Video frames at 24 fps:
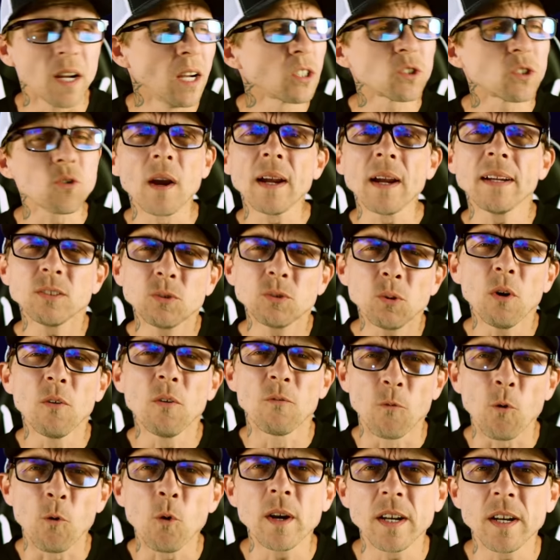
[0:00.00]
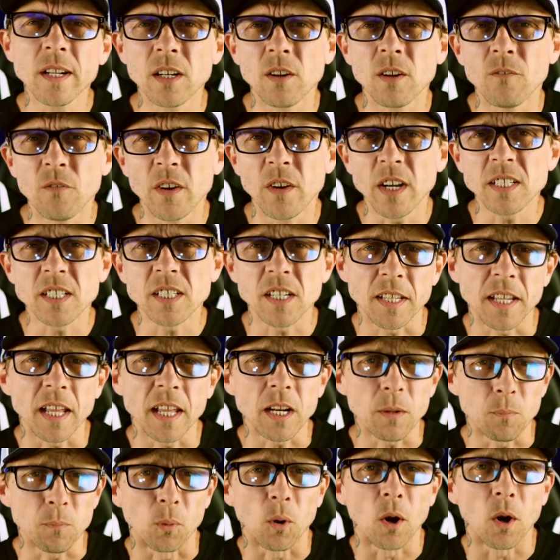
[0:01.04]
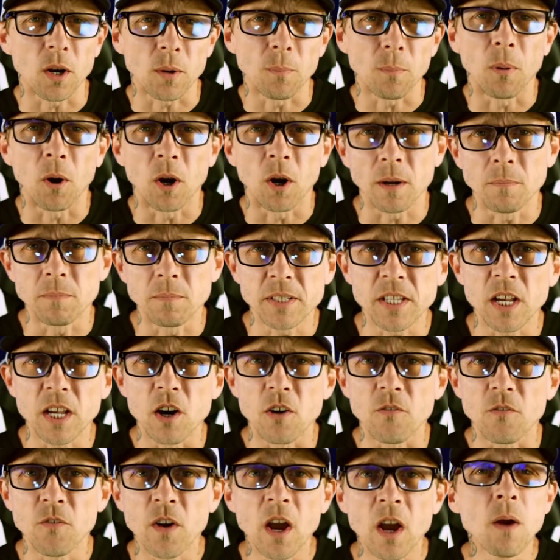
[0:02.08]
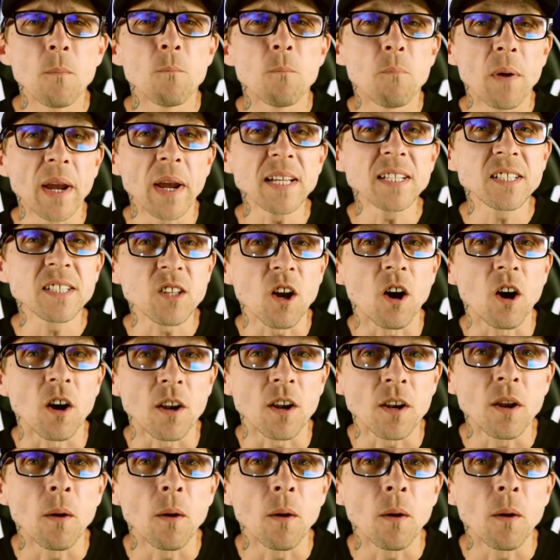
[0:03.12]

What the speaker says: trying to avoid an eviction that he brought upon himself, based on,